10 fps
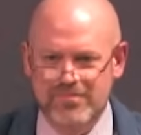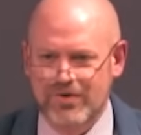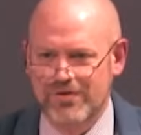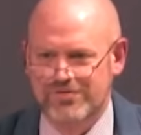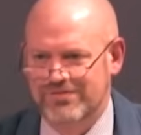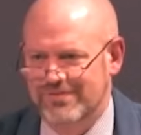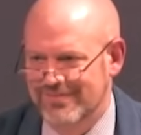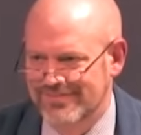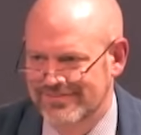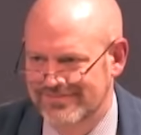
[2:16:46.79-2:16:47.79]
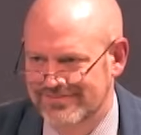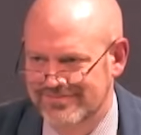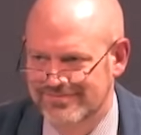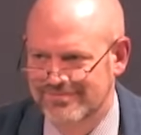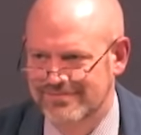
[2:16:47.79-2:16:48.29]
births.
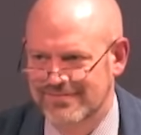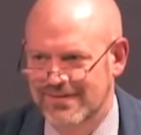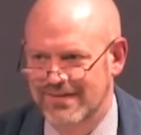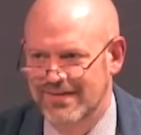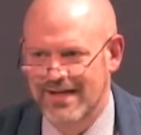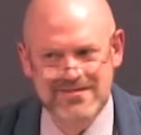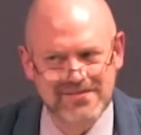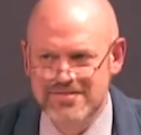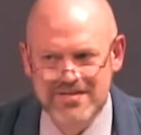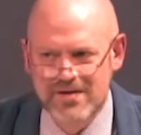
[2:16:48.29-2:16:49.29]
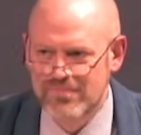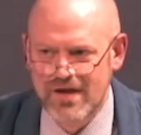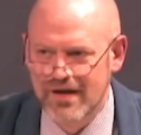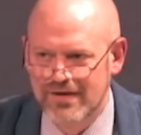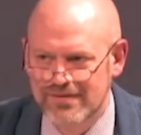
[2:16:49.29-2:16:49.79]
That's not the same thing.